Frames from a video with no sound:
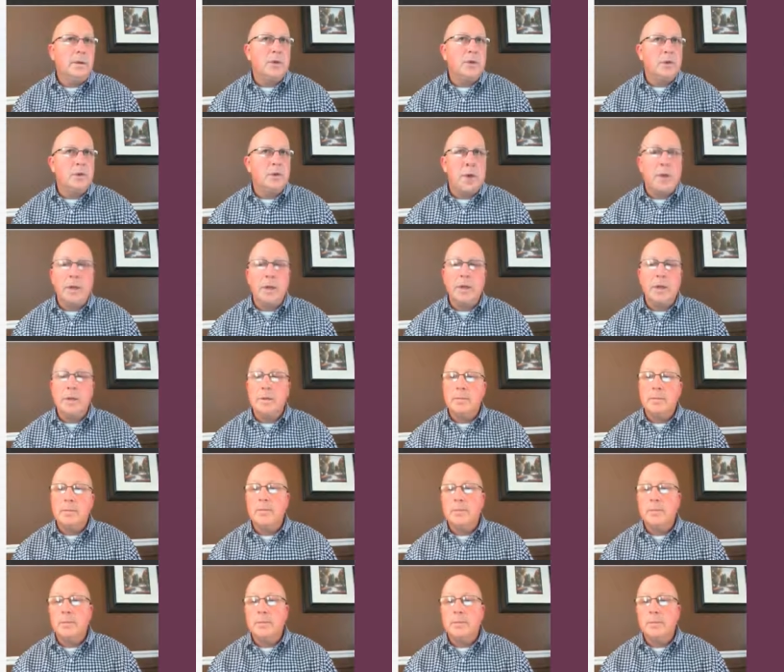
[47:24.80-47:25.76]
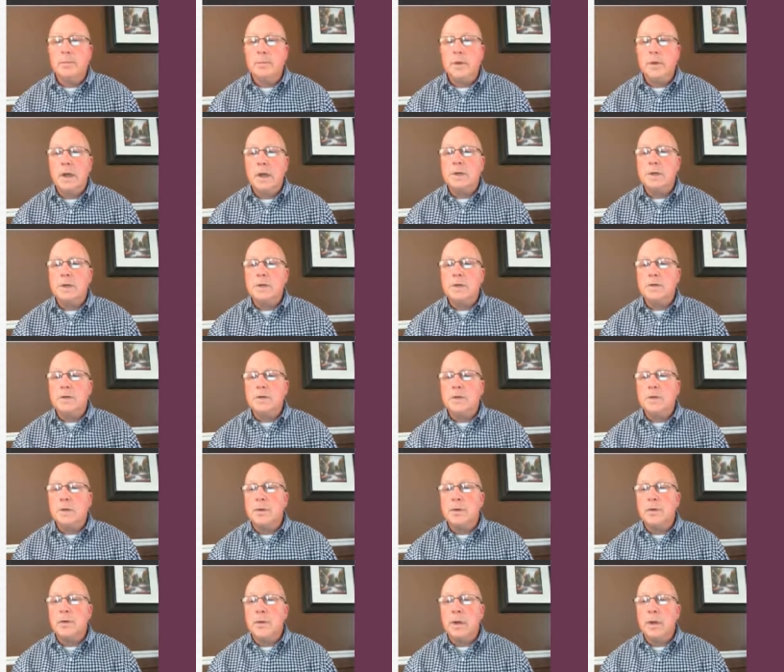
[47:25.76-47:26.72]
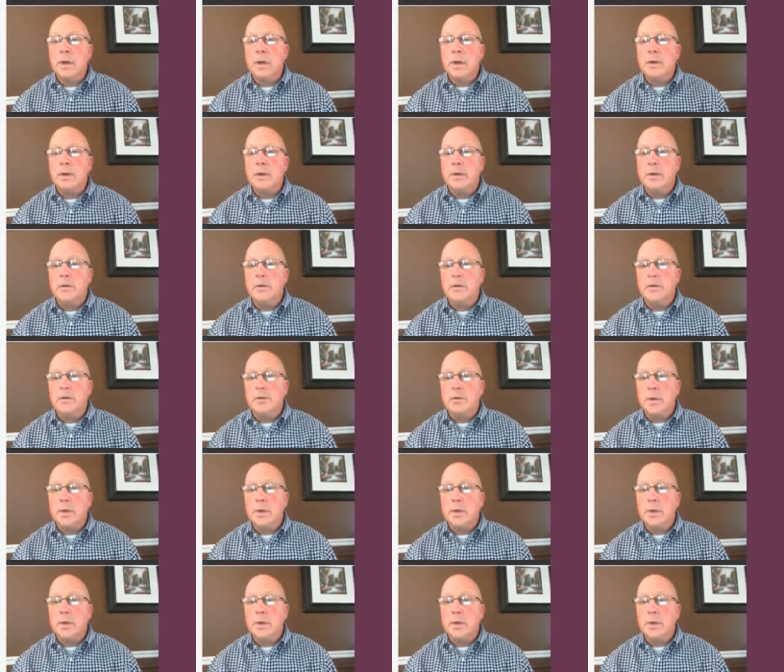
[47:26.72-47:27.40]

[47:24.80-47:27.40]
underwriting guidance or underwriting